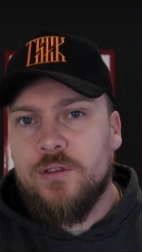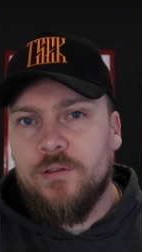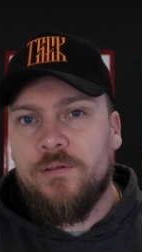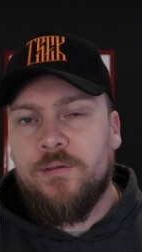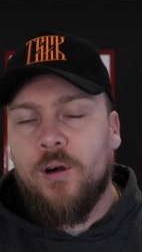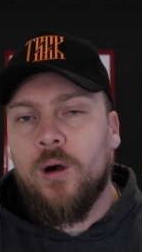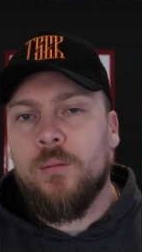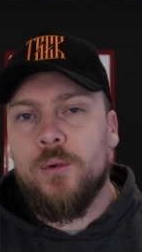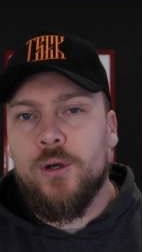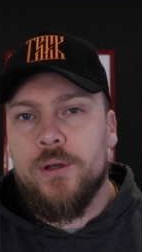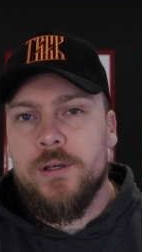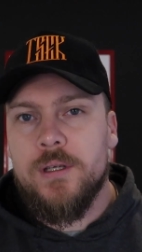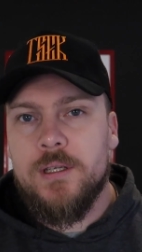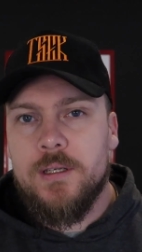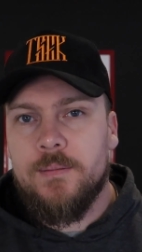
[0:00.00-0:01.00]
to farm
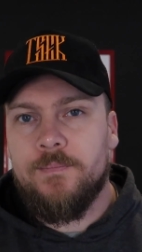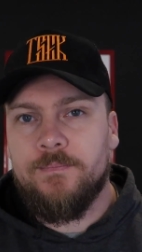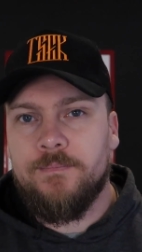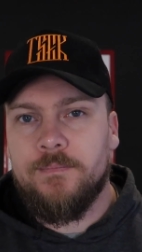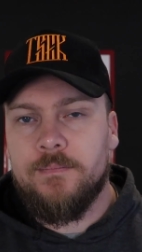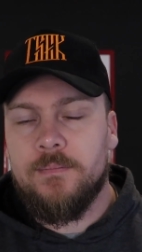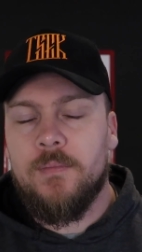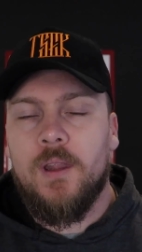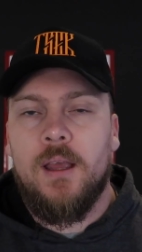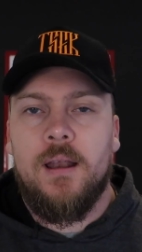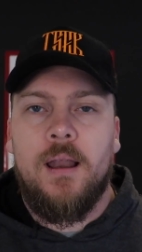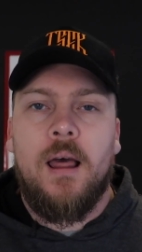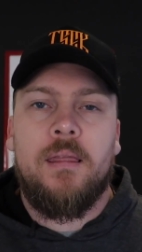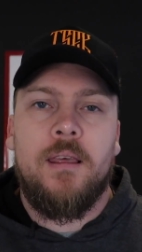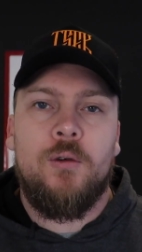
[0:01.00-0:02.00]
murders.
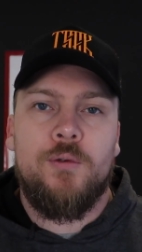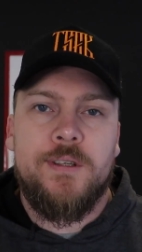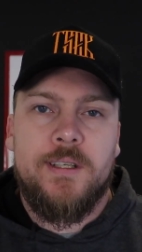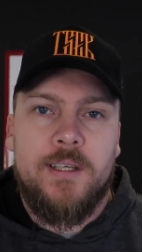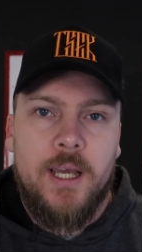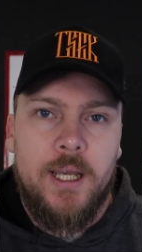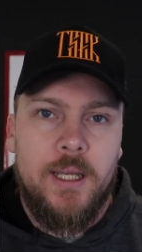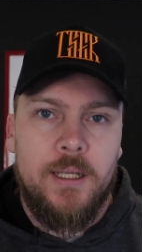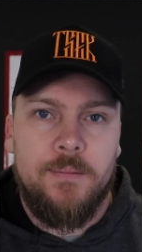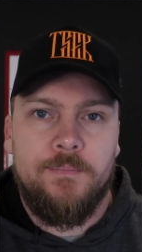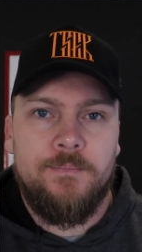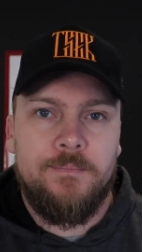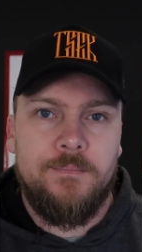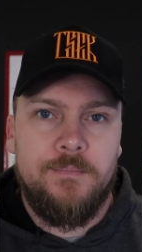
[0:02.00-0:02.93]
Nothing was taken.